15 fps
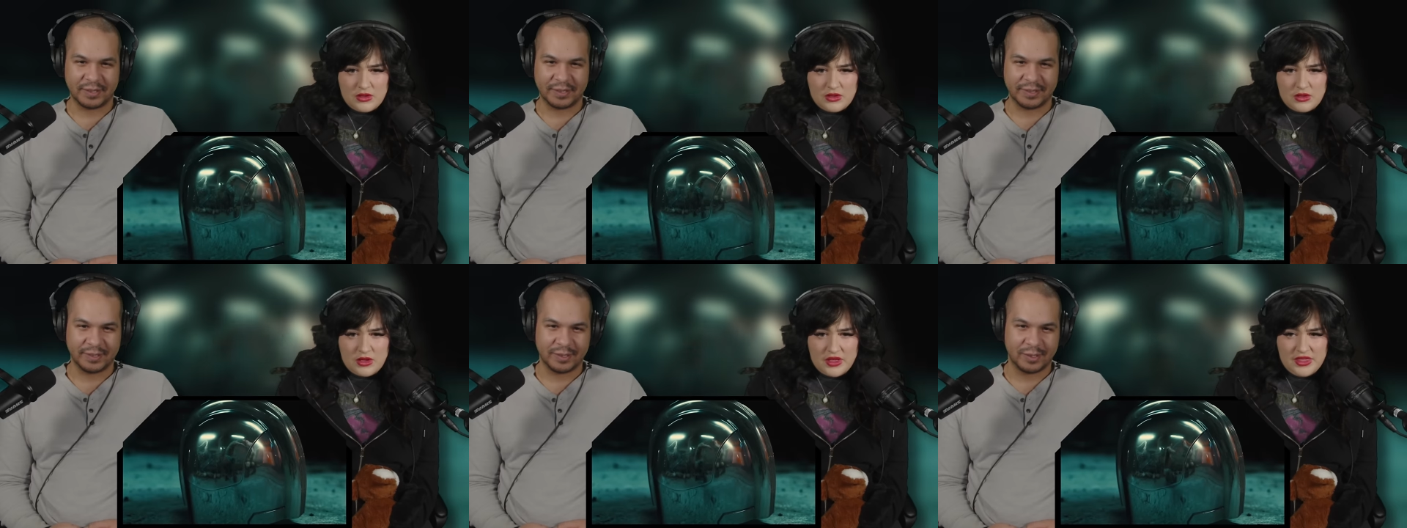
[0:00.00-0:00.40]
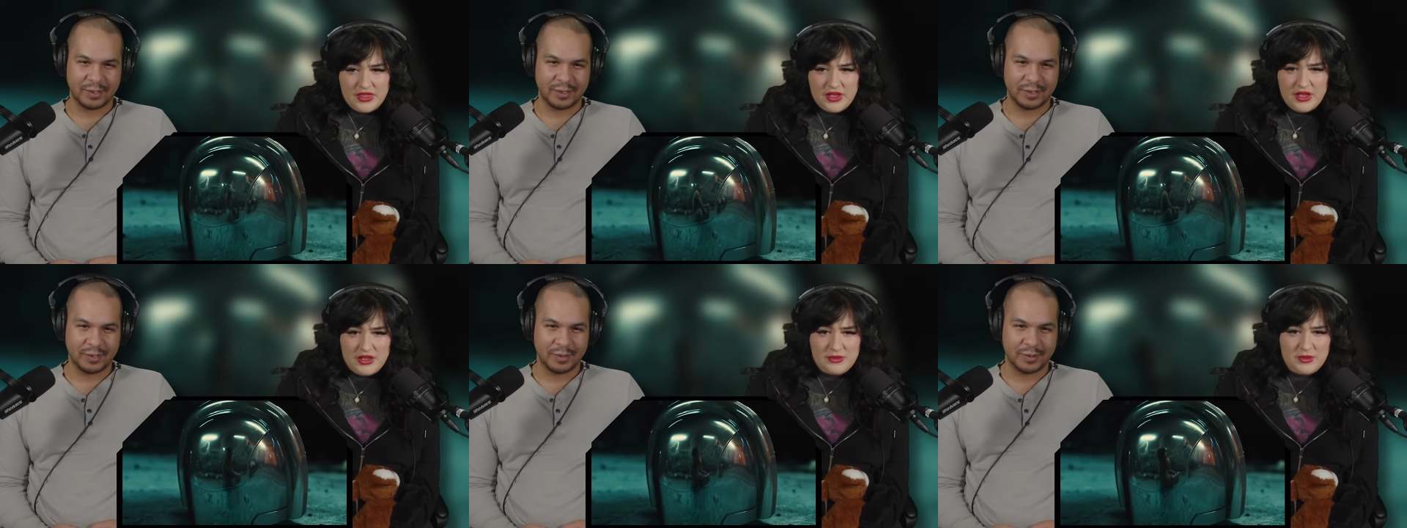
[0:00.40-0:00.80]
Speaker 1: I think
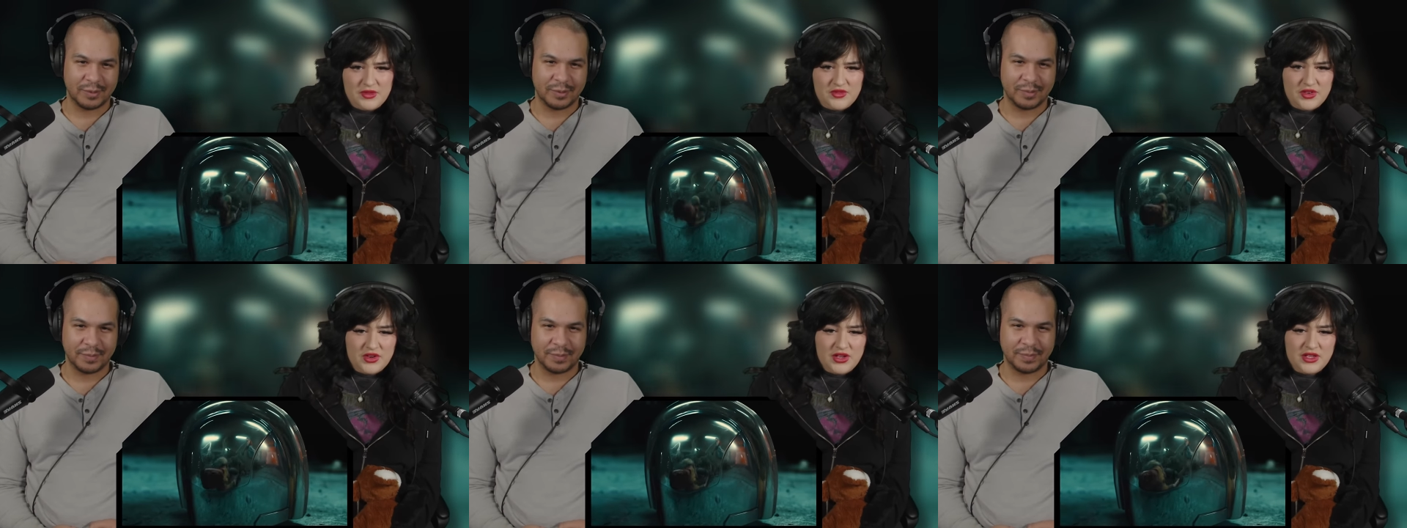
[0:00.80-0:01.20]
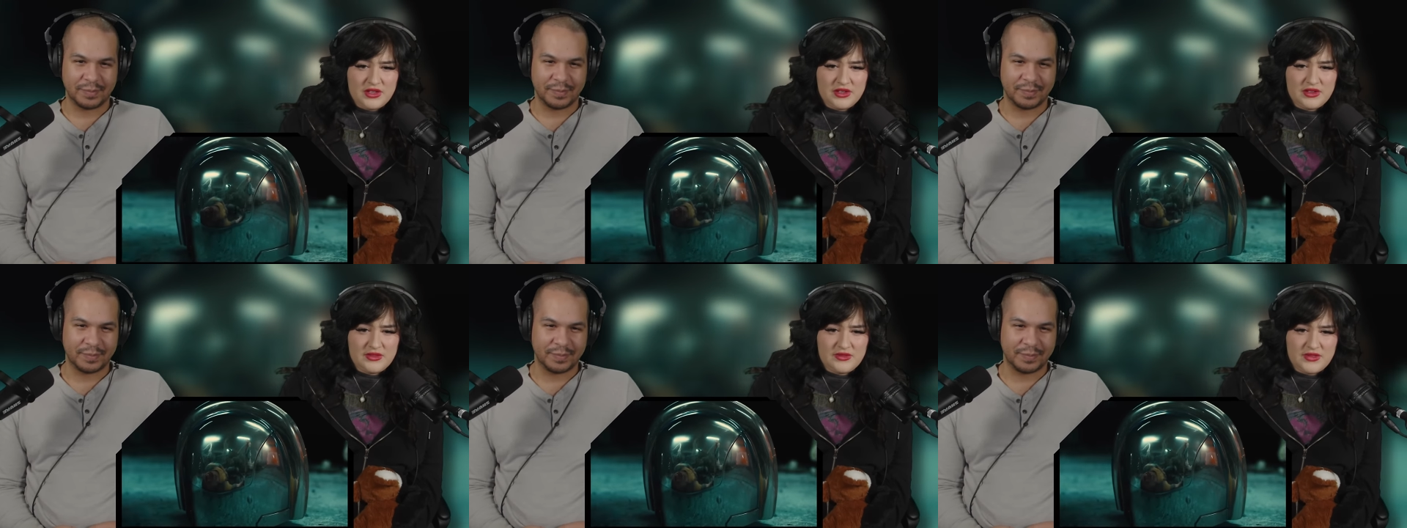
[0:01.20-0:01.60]
I'd be very
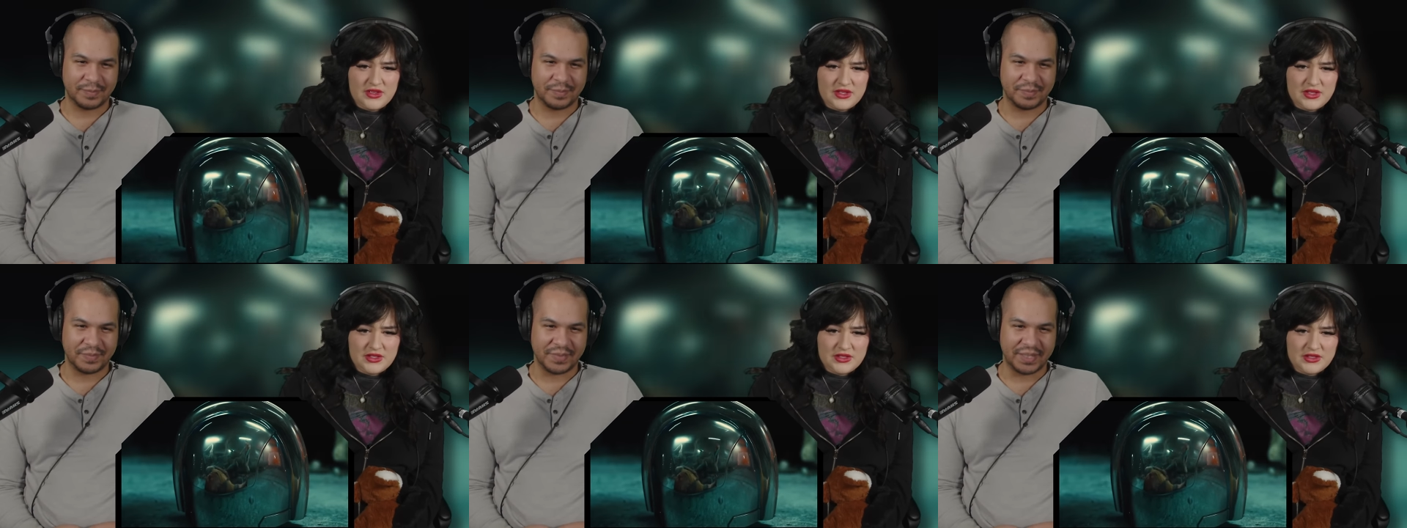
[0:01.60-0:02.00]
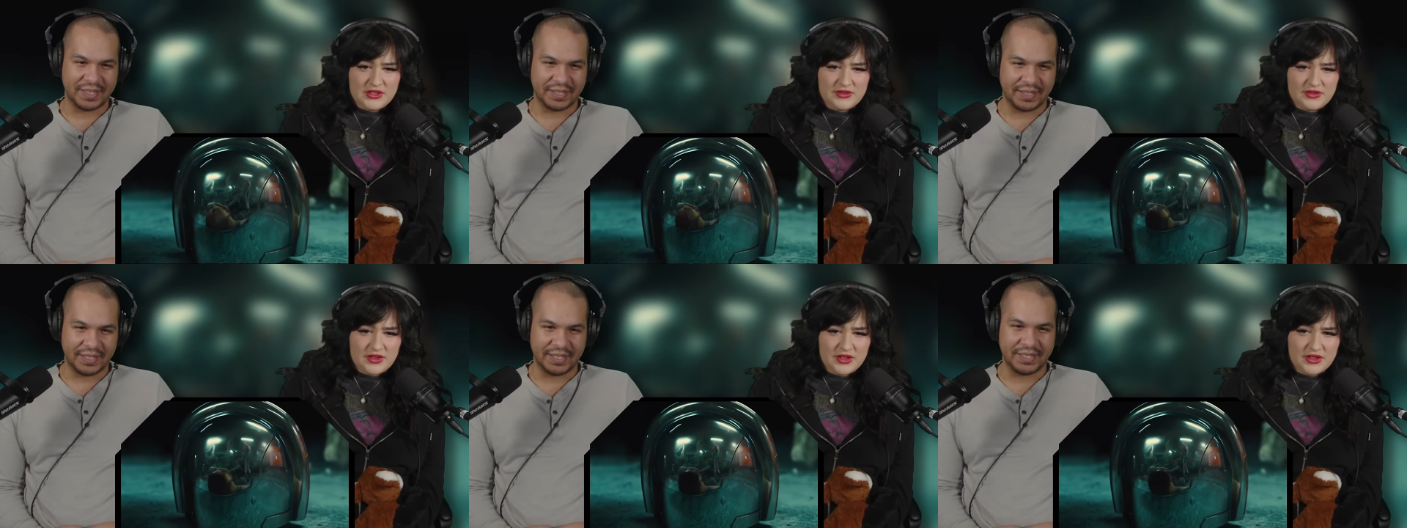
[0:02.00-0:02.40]
inconvenienced
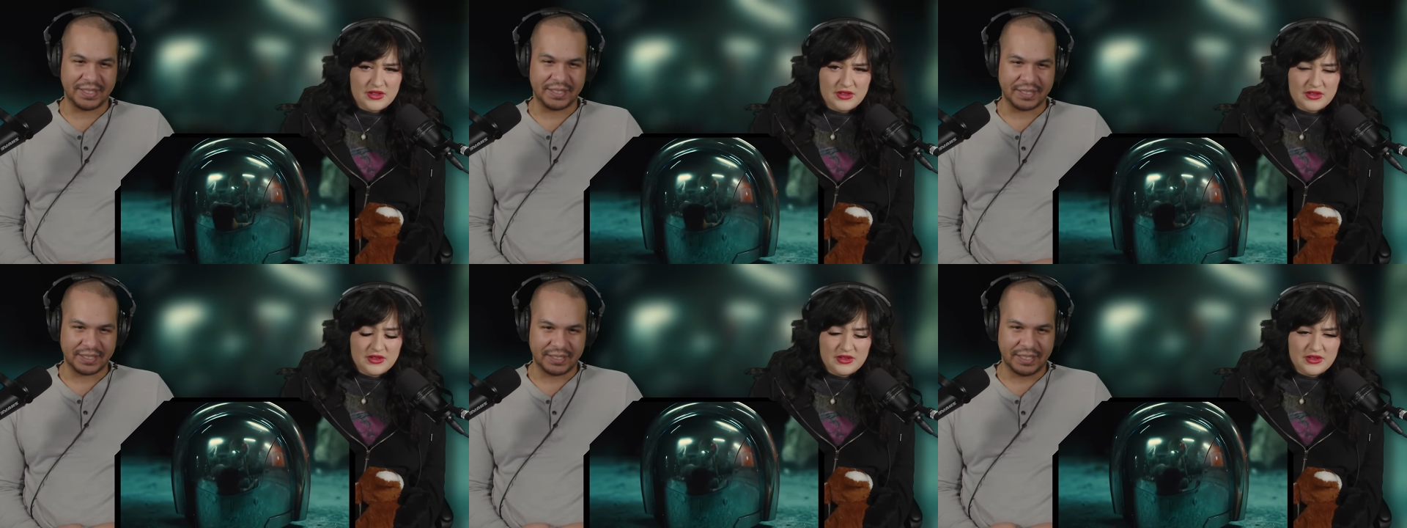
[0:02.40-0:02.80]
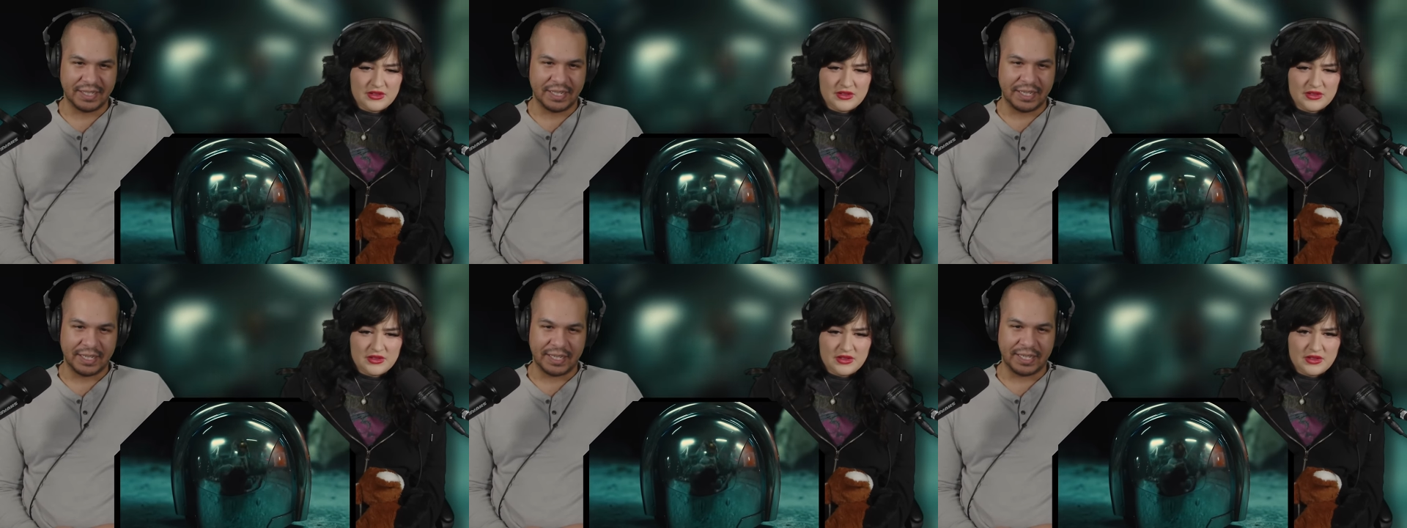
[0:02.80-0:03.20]
if I...
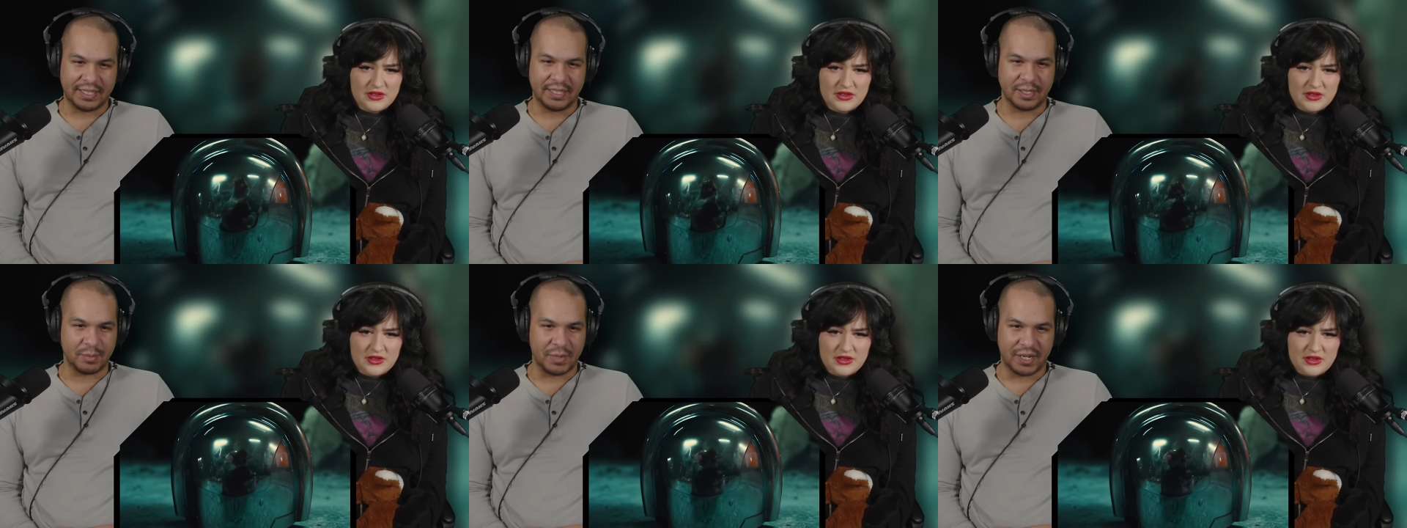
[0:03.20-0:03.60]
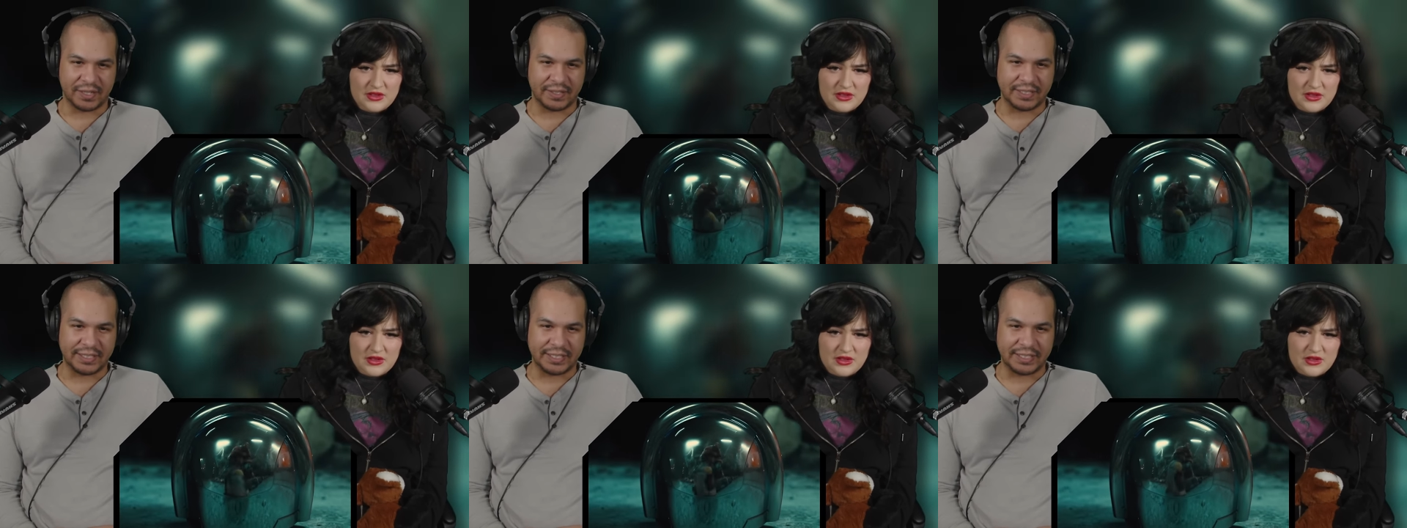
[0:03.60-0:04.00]
Speaker 2: At least
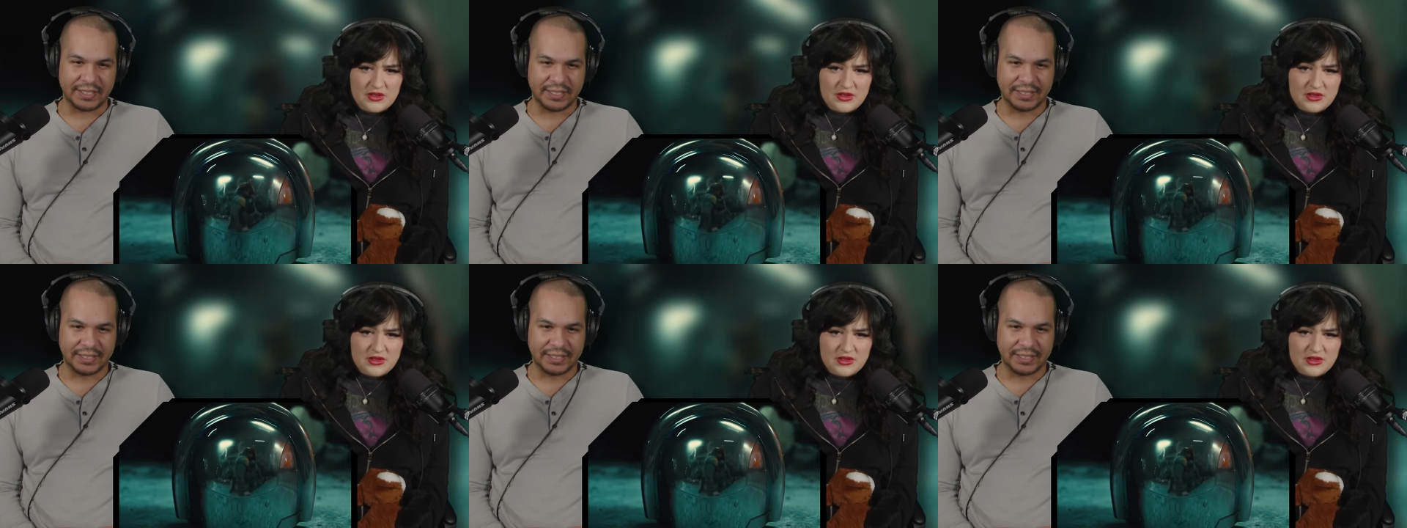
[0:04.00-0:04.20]
moderately.